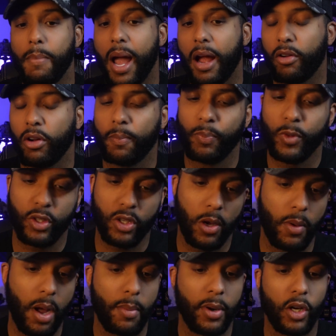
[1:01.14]
macro.
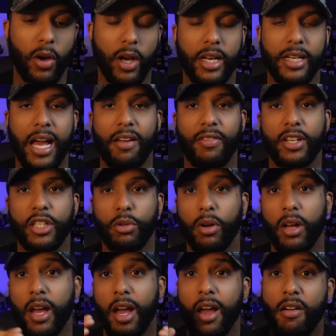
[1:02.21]
So I'm gonna go ahead and dive into
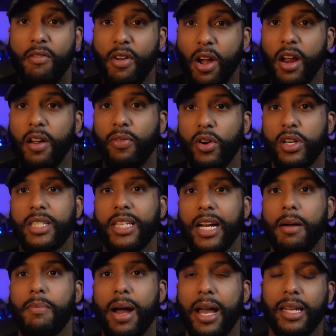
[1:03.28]
it. Very first thing
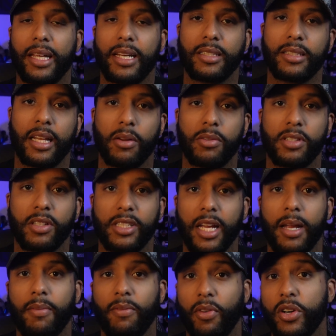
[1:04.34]
on my list, and it was the
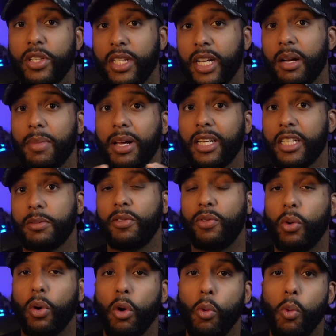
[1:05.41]
same first thing on my list
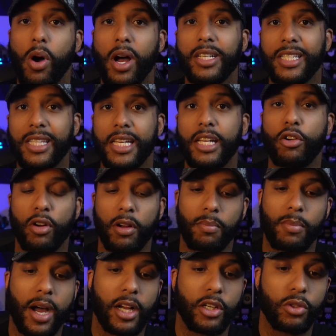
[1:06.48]
before, was the grip
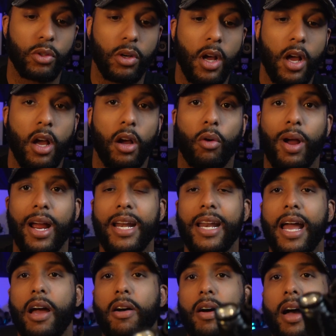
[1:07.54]
module. Right
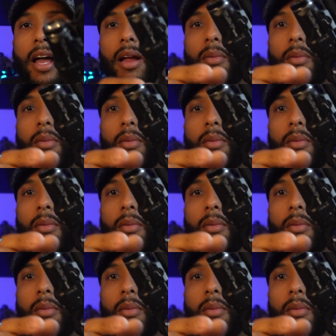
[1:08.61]
now I